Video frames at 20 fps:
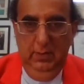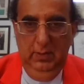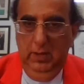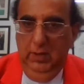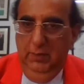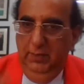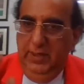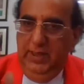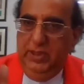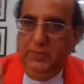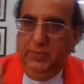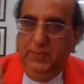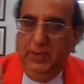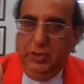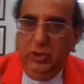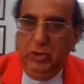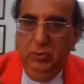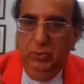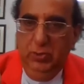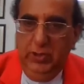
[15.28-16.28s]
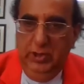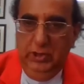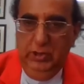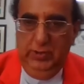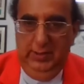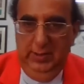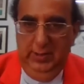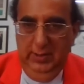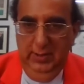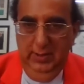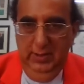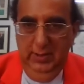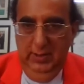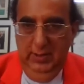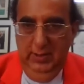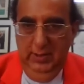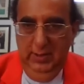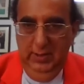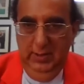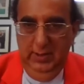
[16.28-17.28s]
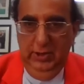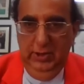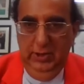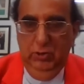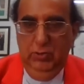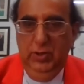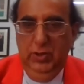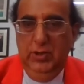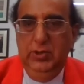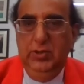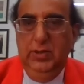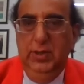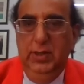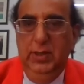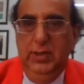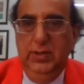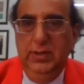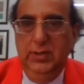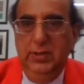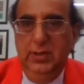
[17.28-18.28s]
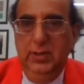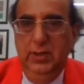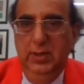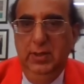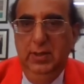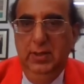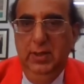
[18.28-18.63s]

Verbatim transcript: on a very special occasion, and the occasion is